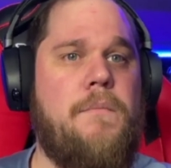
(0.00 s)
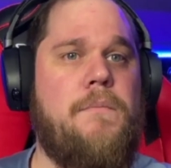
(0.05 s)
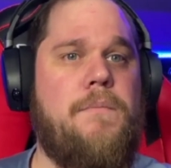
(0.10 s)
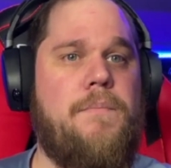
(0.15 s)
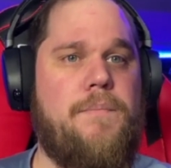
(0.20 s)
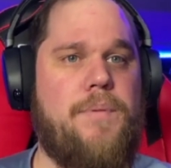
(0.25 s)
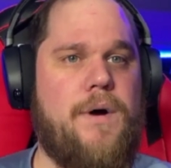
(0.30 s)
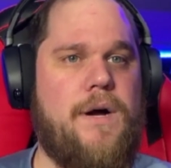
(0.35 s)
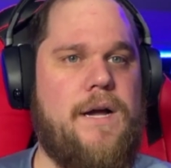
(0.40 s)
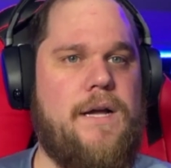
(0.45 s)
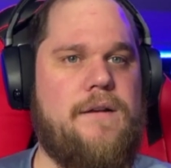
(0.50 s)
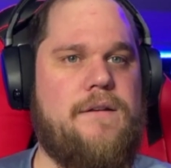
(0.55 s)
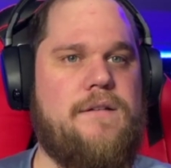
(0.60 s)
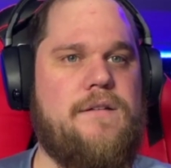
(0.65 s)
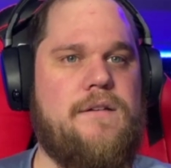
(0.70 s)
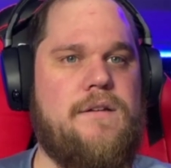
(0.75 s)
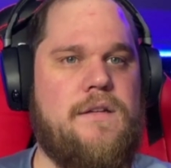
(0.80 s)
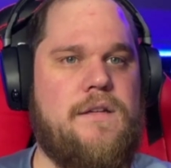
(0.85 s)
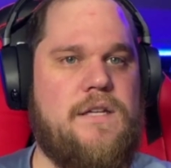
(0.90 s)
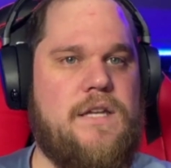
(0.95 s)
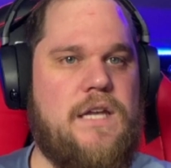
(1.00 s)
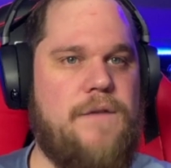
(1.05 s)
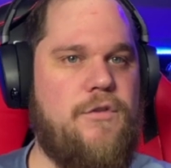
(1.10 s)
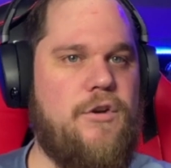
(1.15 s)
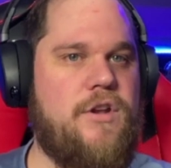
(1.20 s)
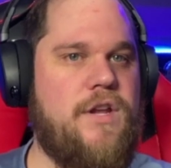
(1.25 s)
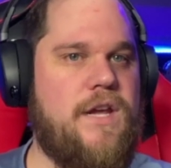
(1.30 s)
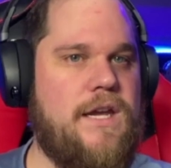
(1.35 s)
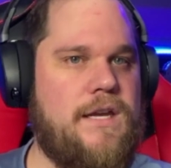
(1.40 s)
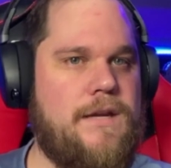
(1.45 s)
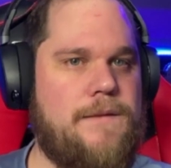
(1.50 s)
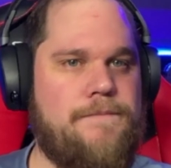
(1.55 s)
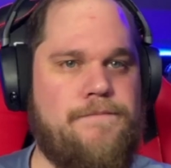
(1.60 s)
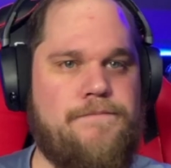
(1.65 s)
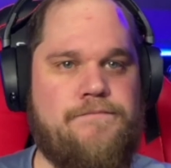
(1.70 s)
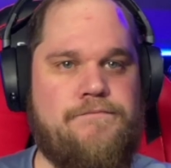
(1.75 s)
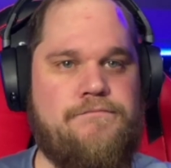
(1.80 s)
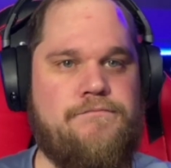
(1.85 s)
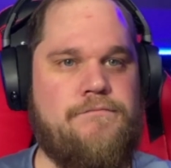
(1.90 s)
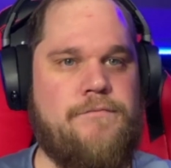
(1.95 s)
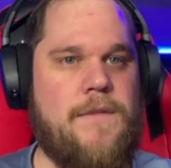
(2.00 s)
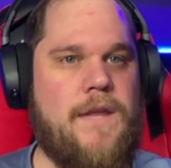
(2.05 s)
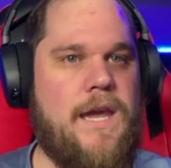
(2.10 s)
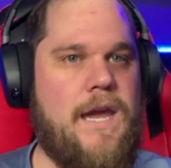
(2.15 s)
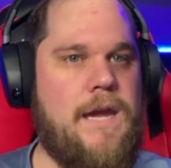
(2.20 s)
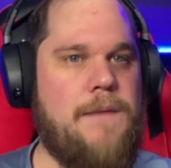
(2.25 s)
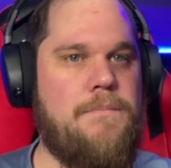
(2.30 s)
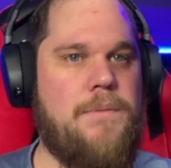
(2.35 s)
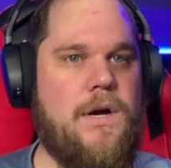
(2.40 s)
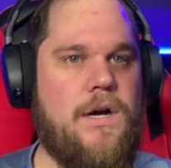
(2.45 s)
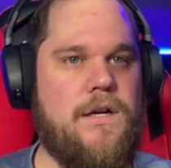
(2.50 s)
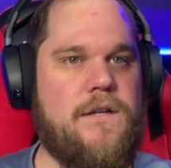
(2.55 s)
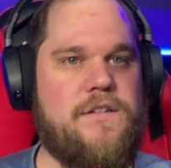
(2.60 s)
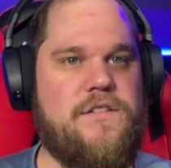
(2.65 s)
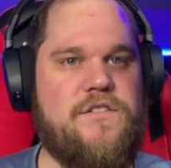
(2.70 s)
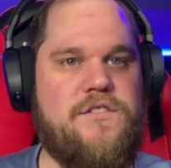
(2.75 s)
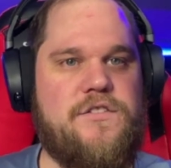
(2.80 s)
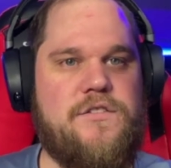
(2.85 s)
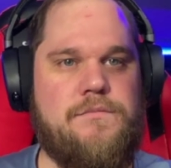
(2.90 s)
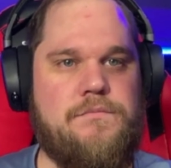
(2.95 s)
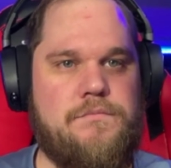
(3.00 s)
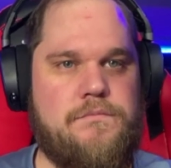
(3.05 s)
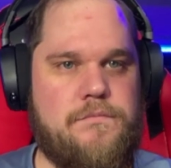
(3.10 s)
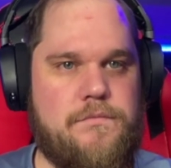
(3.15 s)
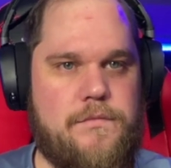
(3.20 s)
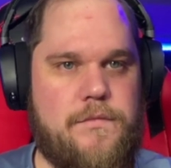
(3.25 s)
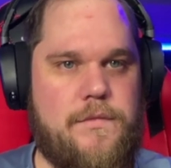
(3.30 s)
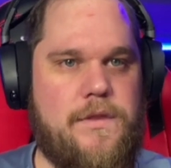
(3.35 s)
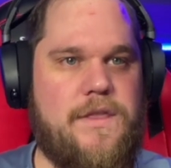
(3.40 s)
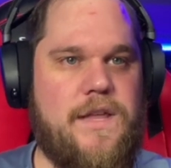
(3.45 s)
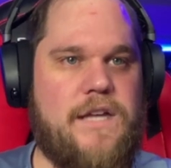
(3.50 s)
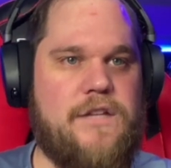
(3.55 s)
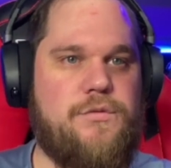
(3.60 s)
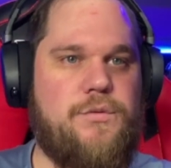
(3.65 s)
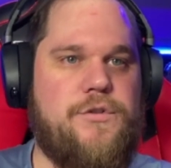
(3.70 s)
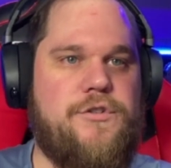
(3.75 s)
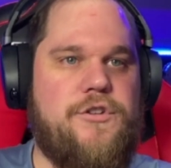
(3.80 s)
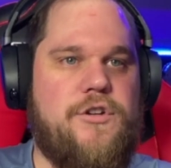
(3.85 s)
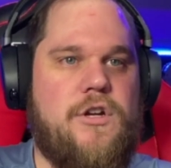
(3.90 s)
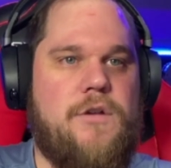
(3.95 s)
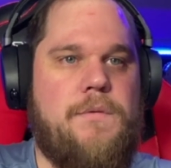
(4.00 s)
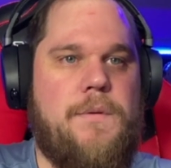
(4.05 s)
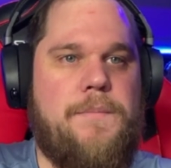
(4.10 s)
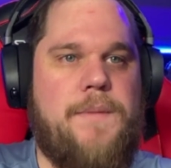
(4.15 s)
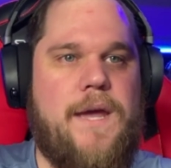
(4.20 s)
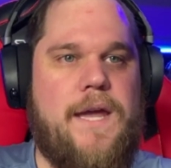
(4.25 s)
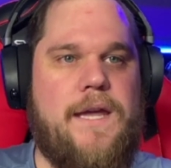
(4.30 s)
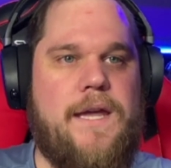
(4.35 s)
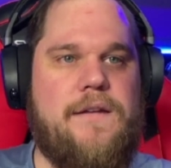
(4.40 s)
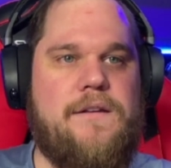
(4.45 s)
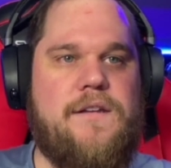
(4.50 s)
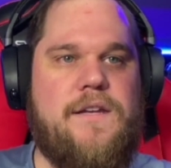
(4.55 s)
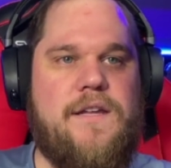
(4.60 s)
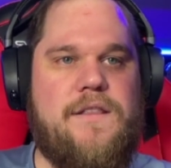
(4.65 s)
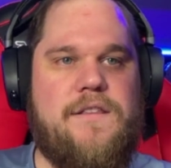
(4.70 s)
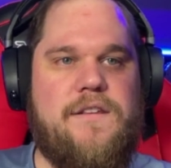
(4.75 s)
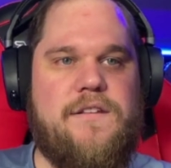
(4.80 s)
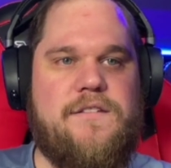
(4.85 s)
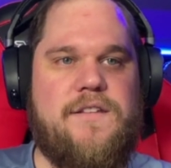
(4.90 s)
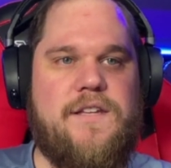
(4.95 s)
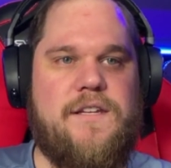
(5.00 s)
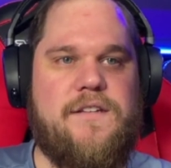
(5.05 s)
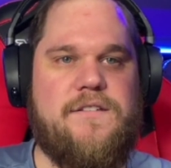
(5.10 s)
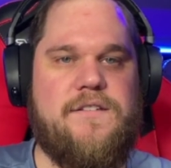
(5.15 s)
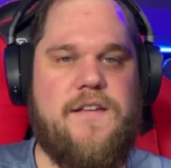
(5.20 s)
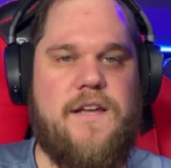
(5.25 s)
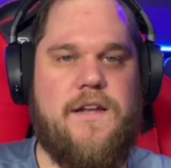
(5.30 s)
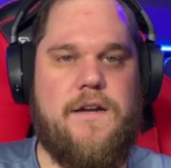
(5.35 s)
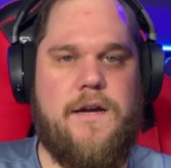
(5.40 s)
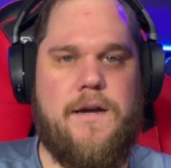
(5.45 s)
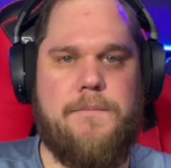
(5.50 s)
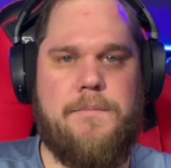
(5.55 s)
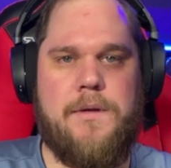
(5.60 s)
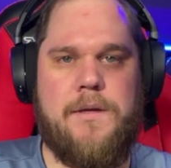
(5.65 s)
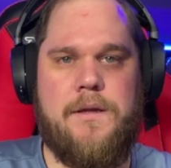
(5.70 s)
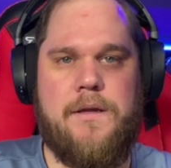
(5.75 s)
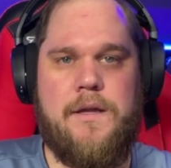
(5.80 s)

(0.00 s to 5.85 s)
but give or take $8. That's what you're going to be paying to get this thing set up.